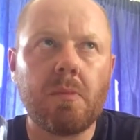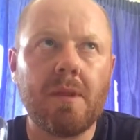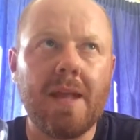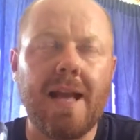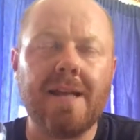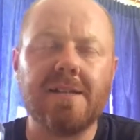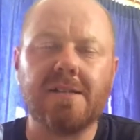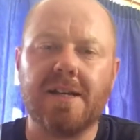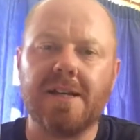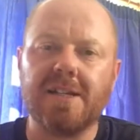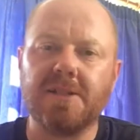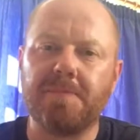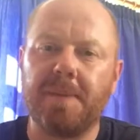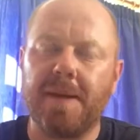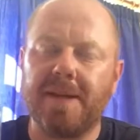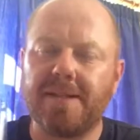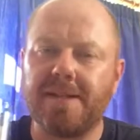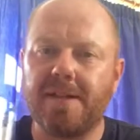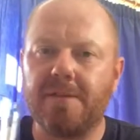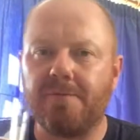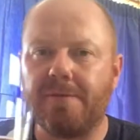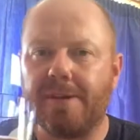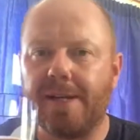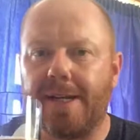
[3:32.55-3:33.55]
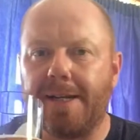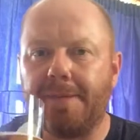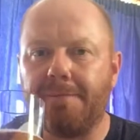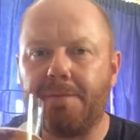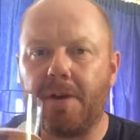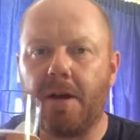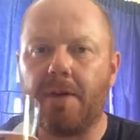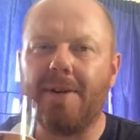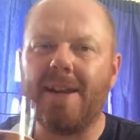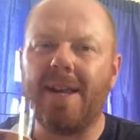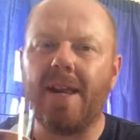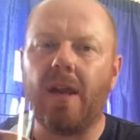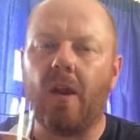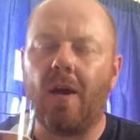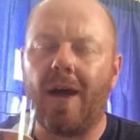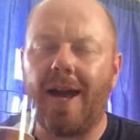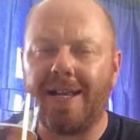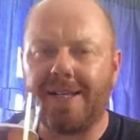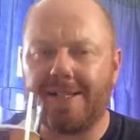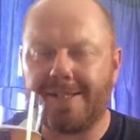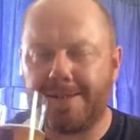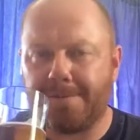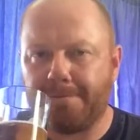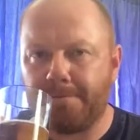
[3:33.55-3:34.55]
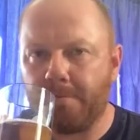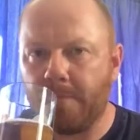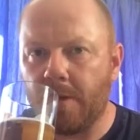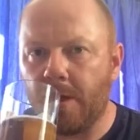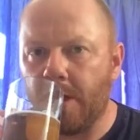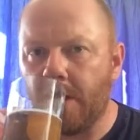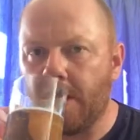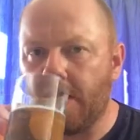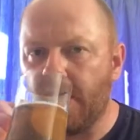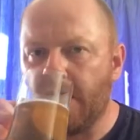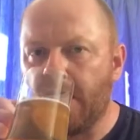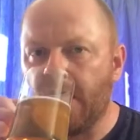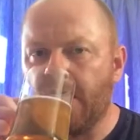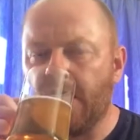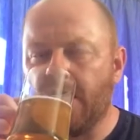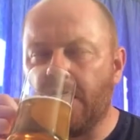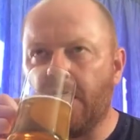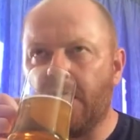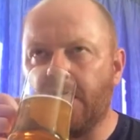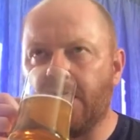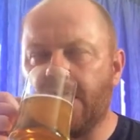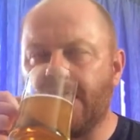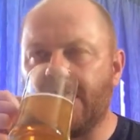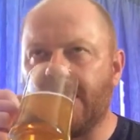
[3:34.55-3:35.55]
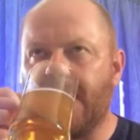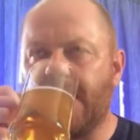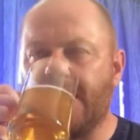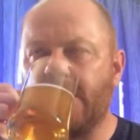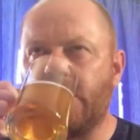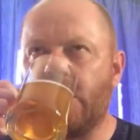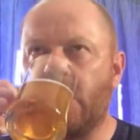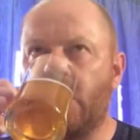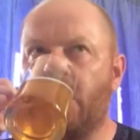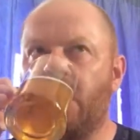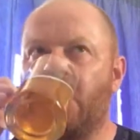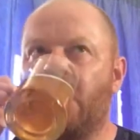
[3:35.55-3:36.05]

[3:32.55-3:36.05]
As I expected, really. Very light on the taste.